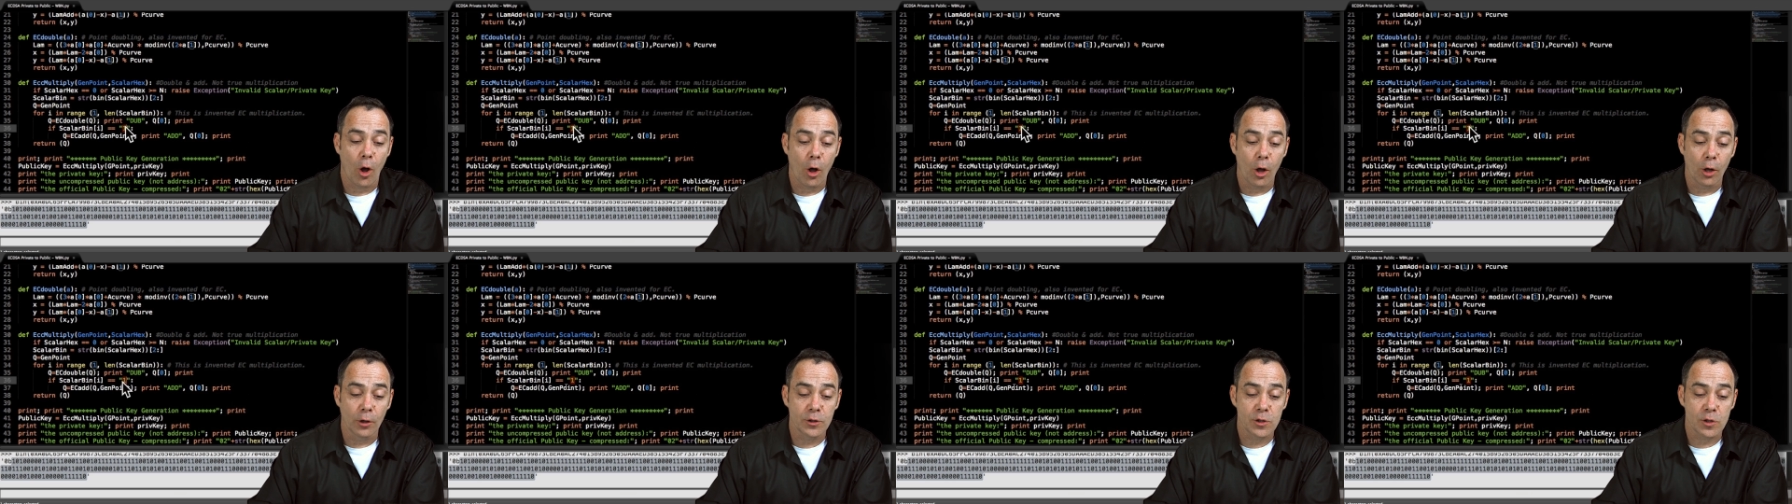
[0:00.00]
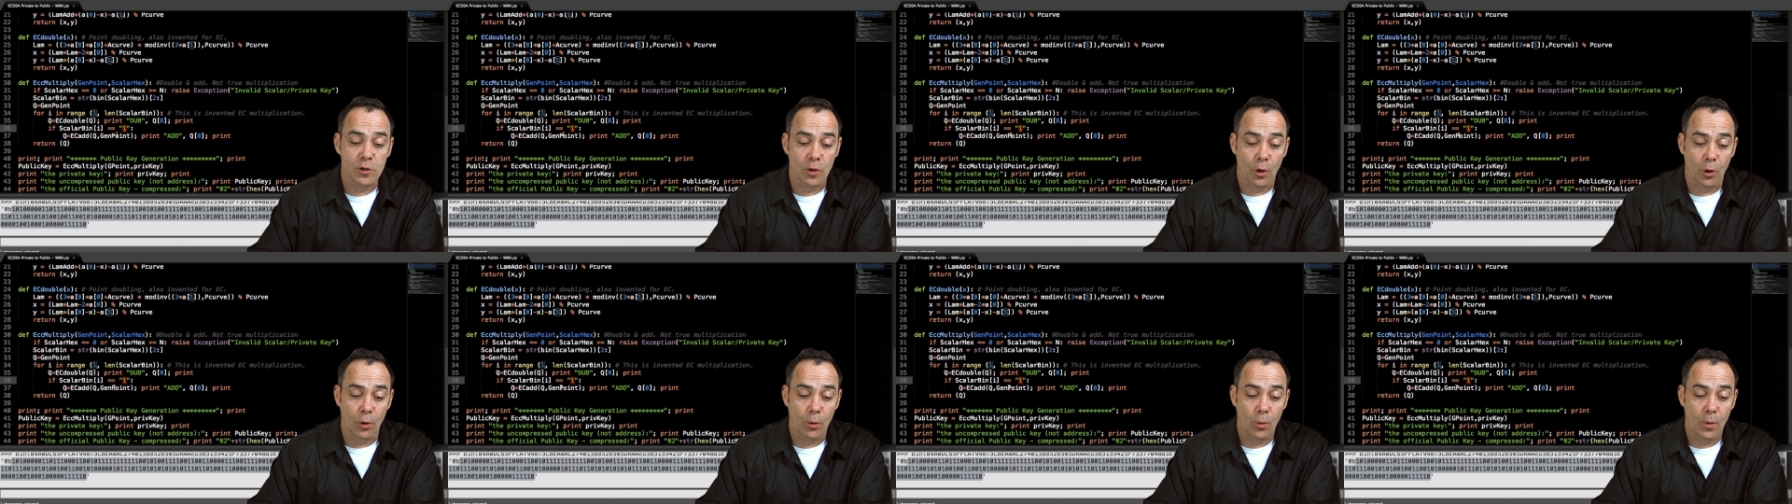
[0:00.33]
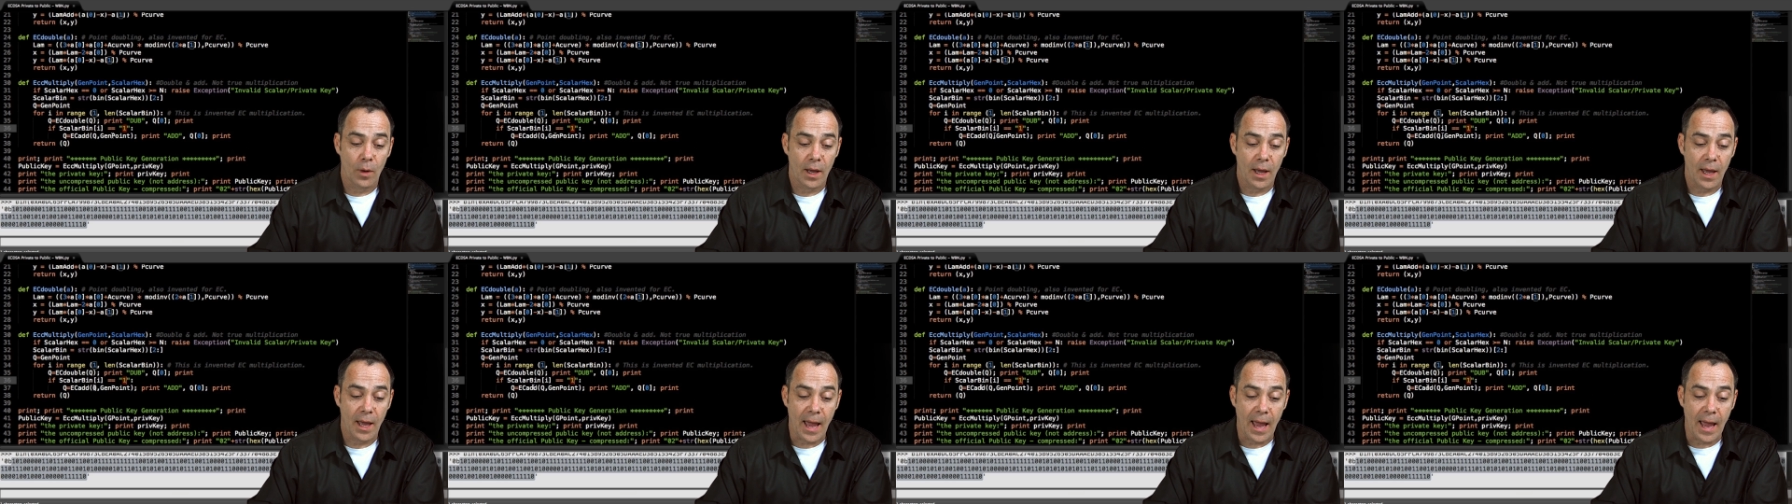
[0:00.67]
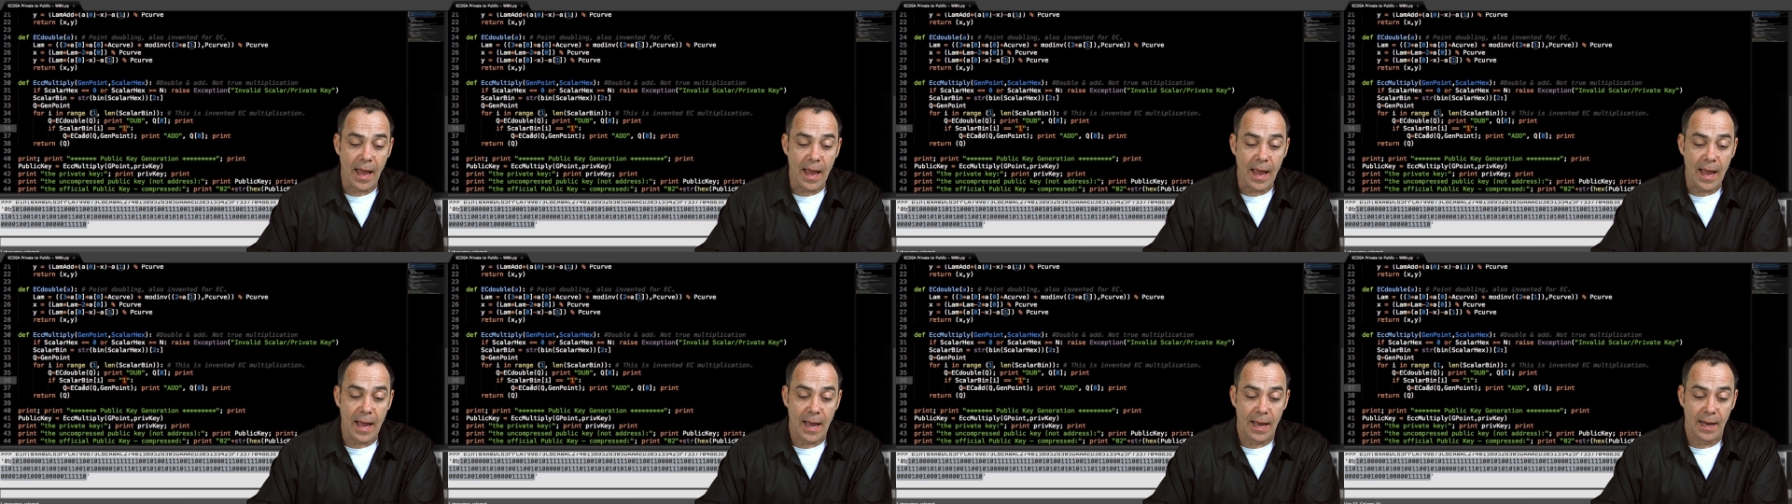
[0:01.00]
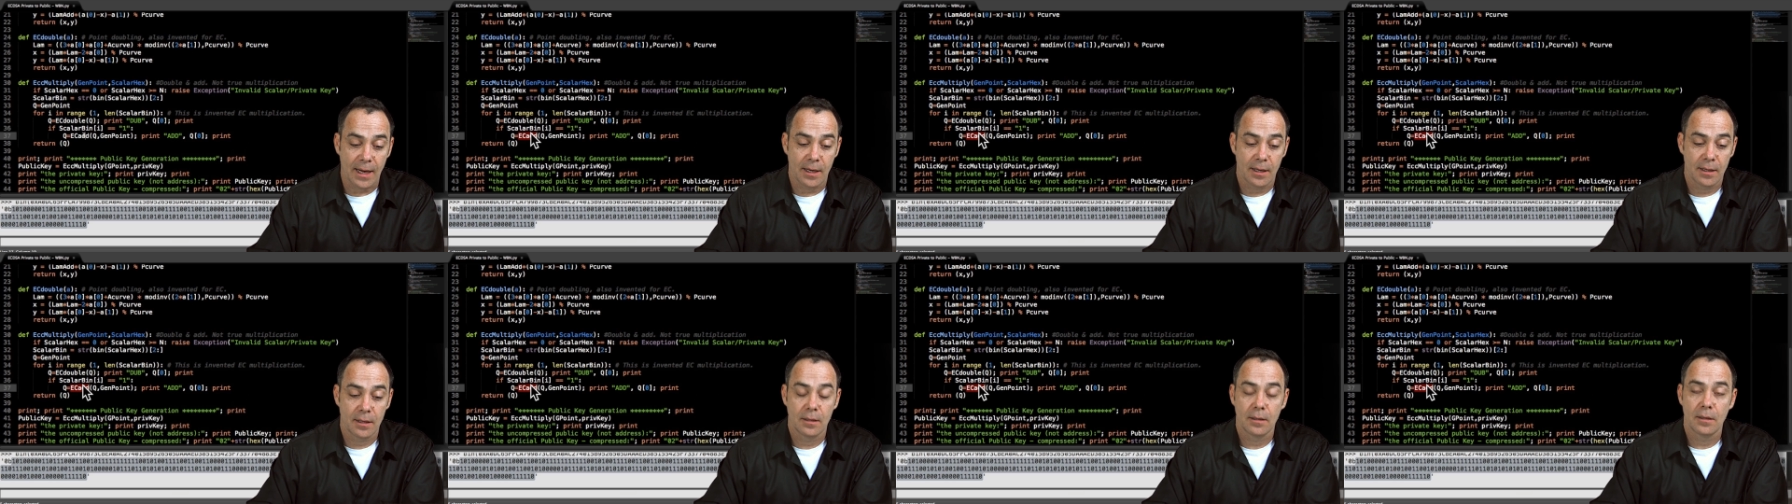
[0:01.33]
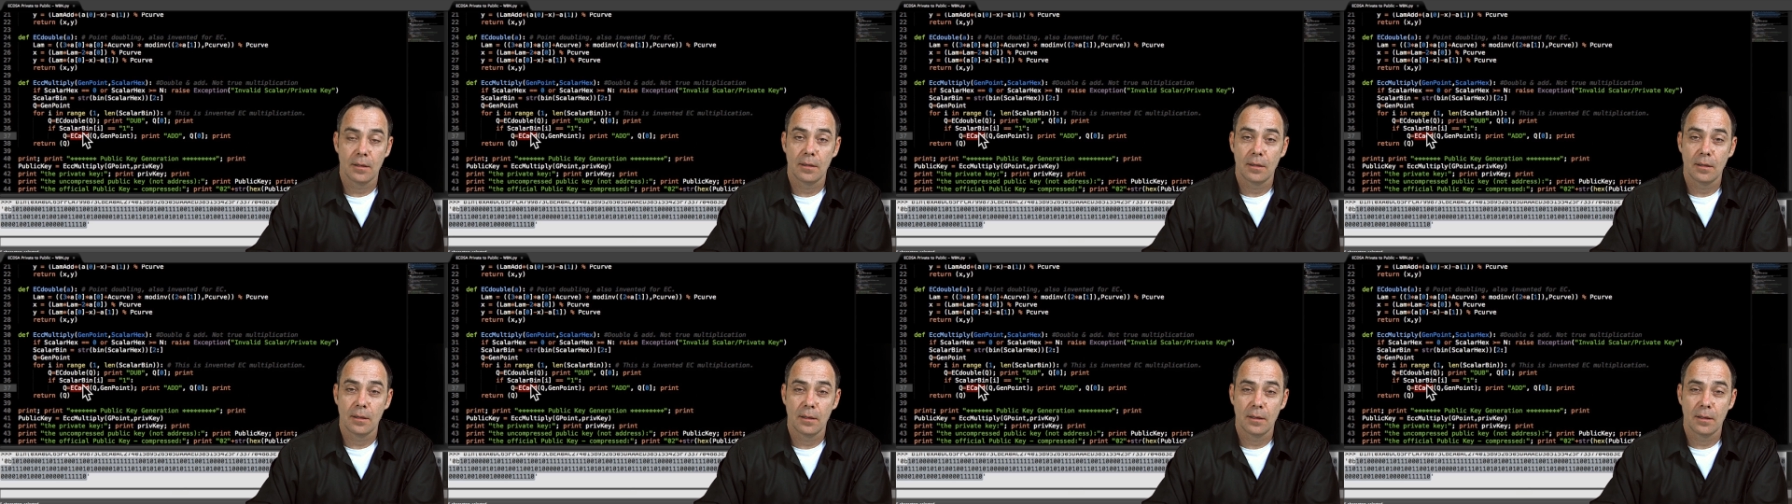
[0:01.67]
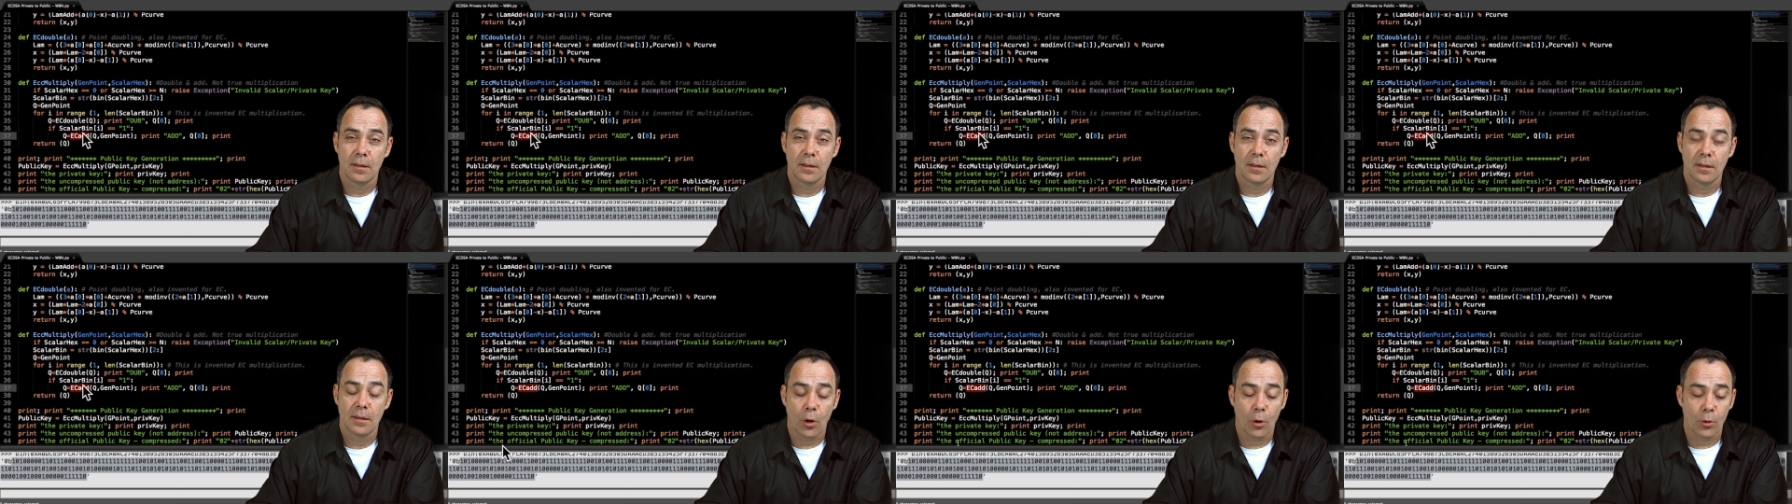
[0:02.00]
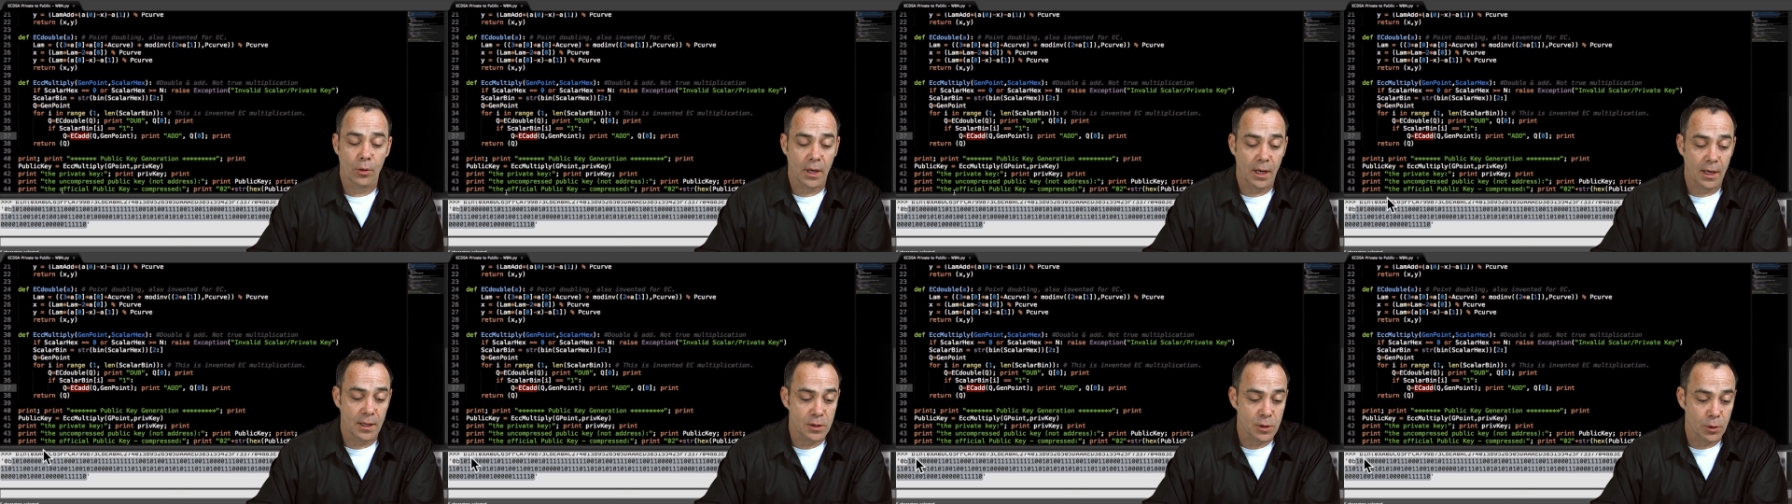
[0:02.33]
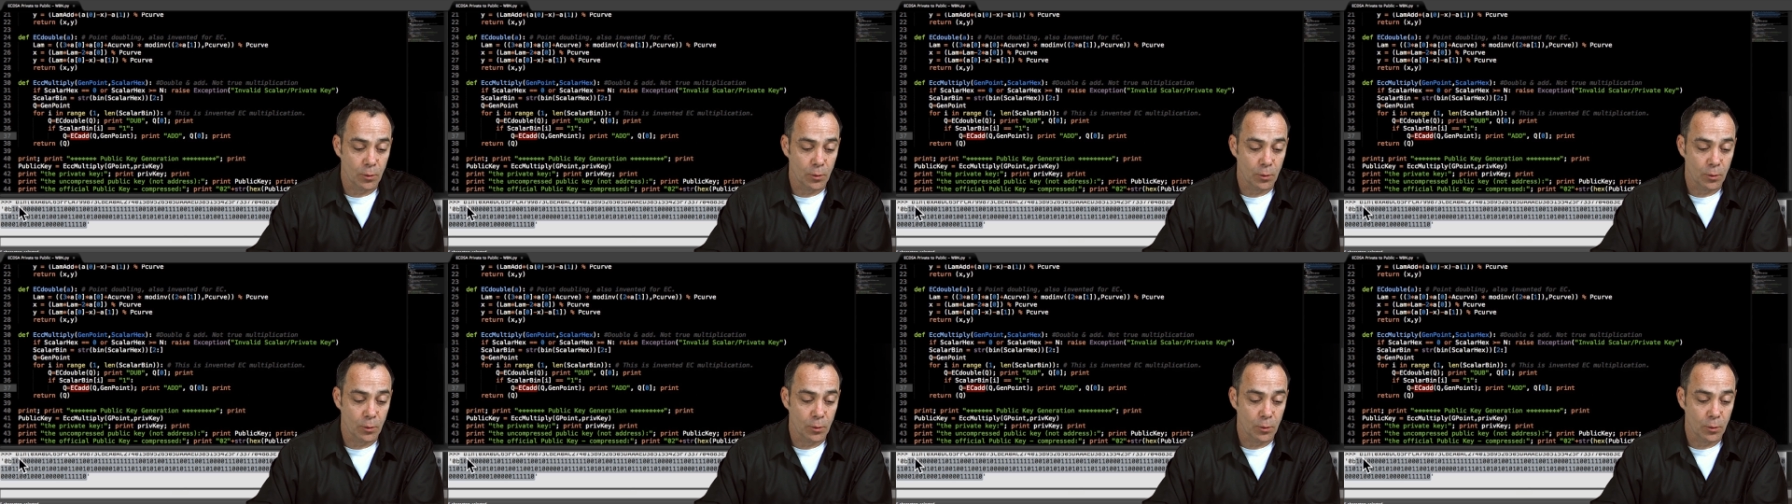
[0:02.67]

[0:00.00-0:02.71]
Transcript: also add. Okay,